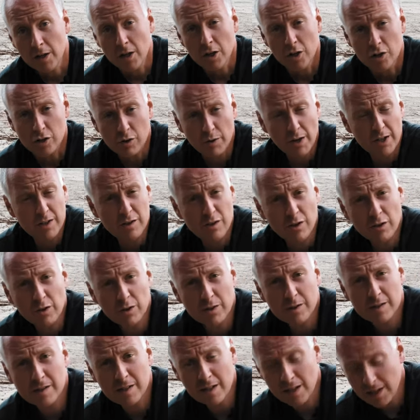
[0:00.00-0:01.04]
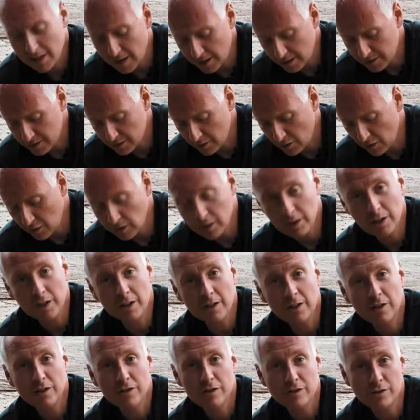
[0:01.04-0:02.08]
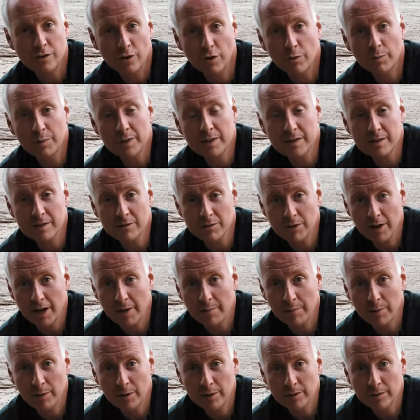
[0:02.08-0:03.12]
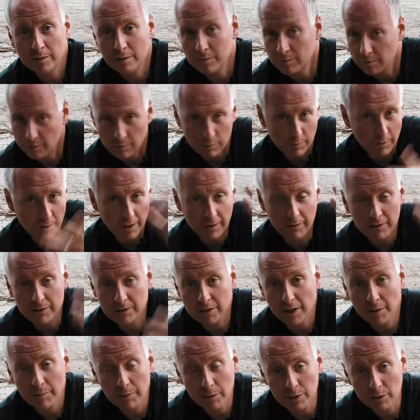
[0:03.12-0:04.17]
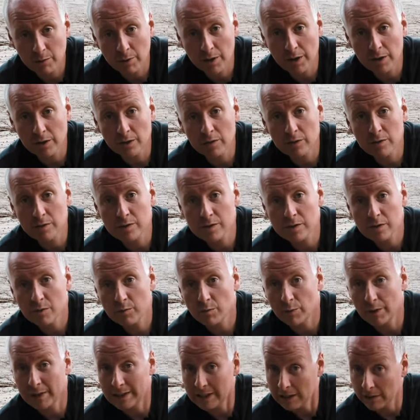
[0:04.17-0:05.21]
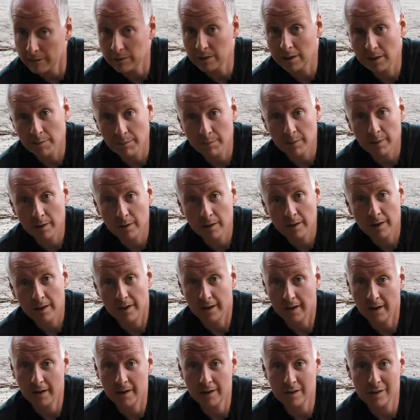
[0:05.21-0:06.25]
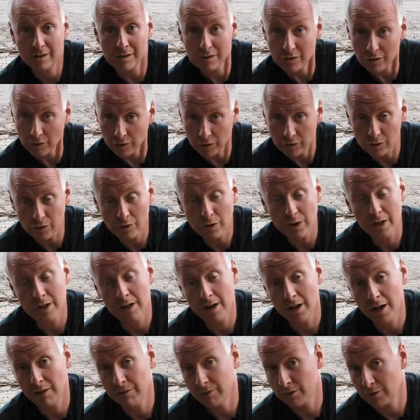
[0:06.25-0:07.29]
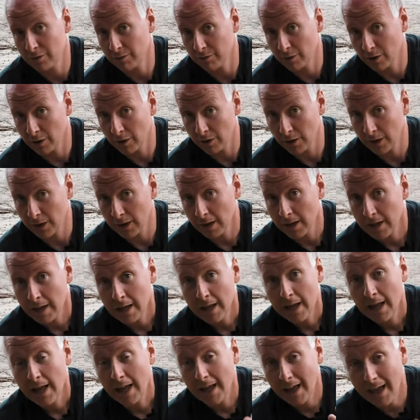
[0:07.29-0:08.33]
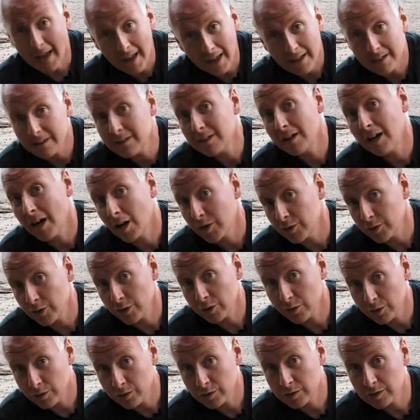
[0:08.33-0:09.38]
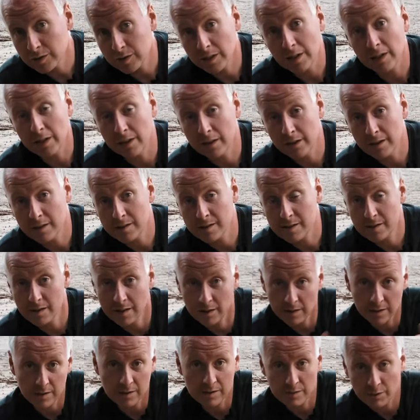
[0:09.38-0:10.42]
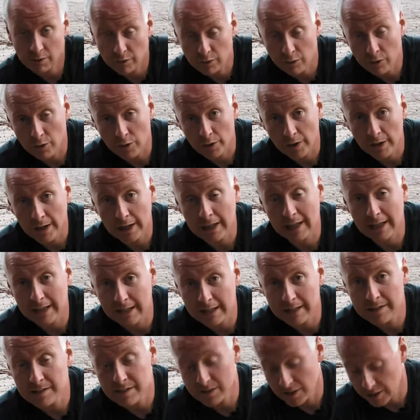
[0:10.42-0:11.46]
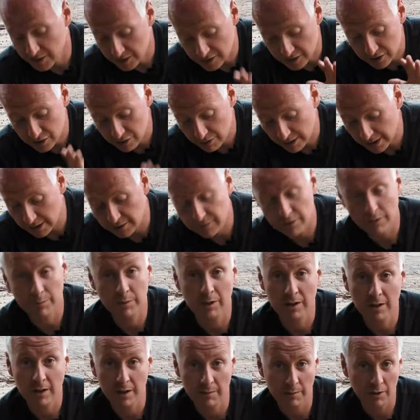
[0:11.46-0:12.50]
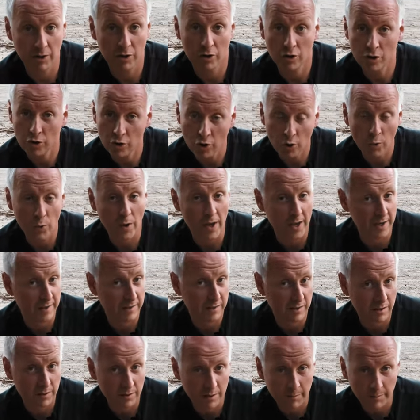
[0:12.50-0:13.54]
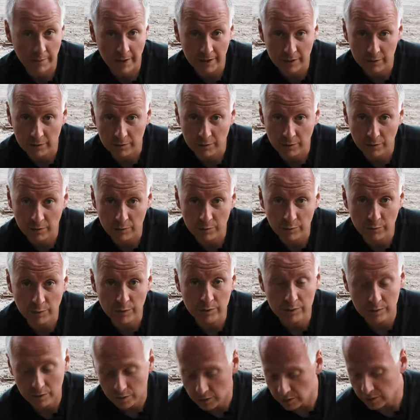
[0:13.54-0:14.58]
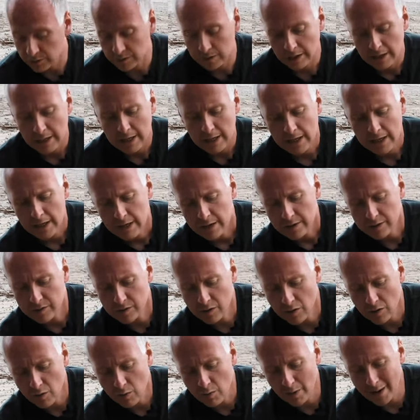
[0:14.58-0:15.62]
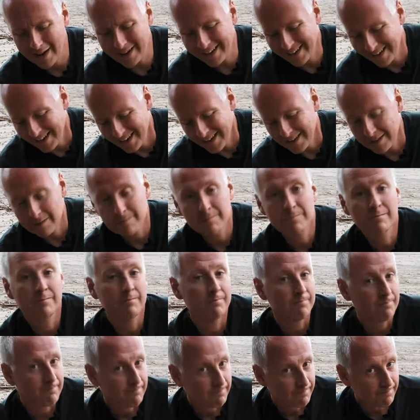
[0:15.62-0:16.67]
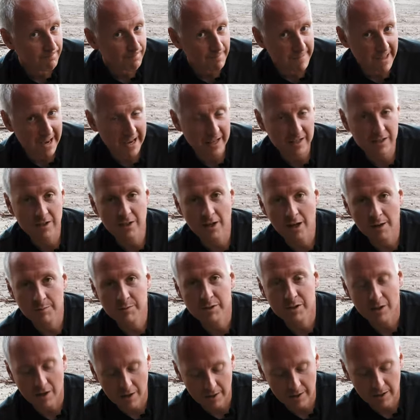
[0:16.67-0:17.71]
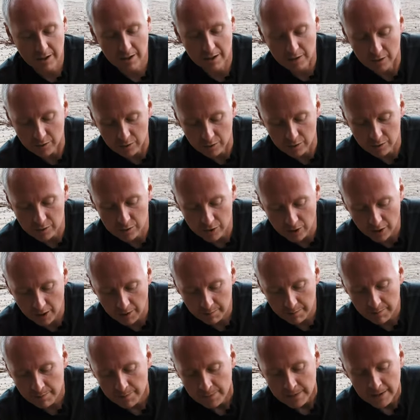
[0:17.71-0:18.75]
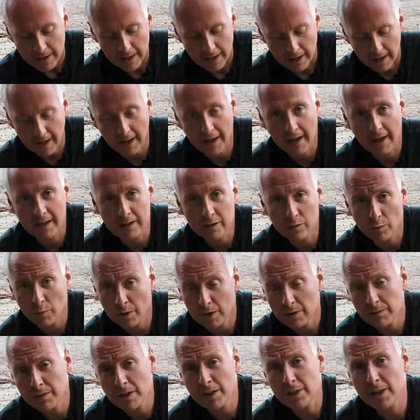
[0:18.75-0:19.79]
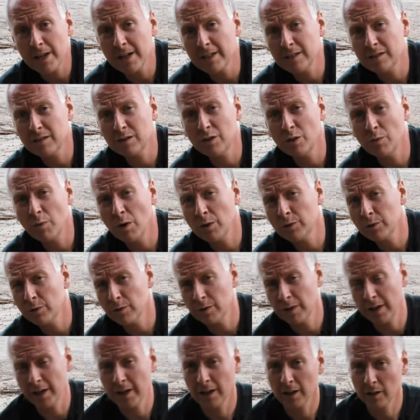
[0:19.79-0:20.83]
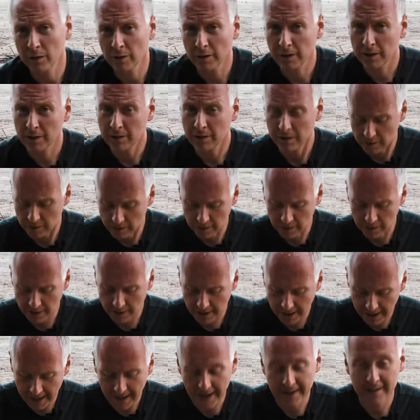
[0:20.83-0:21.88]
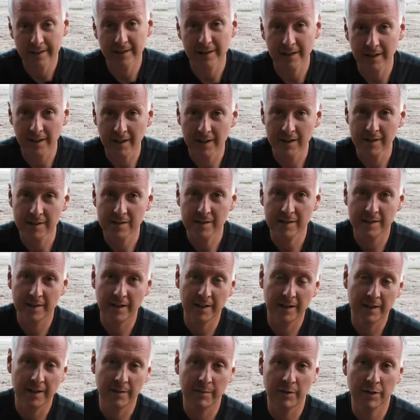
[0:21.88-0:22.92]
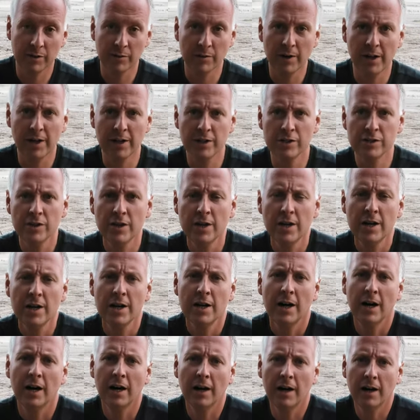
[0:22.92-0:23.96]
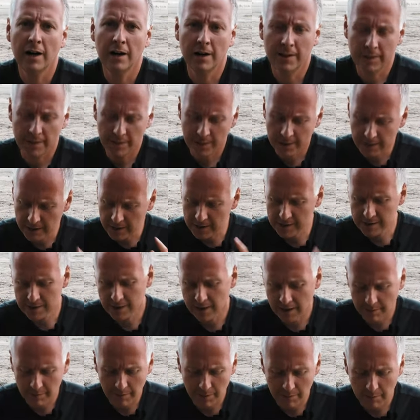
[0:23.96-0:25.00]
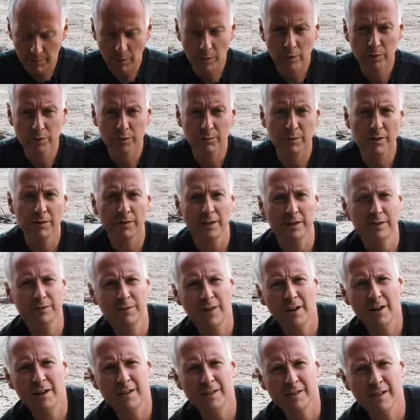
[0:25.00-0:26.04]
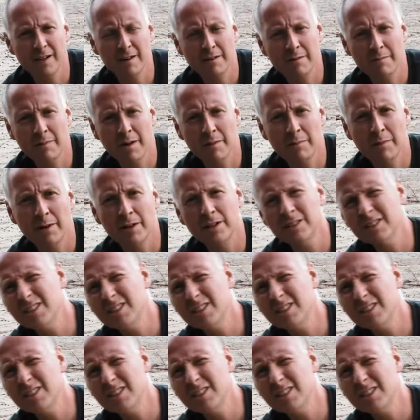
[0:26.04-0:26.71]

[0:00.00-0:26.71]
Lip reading: So as you could see, it's only Joby's tripod, or whatever tripod you want to use, without gimbal, and it's good enough for vlogging. And the audio used in this recording is straight from the camera. No external microphone was used. So again, nice job, Sony, good job. And one of the things you want to take a look at is dynamic range. This camera boasts with, as far as I remember, is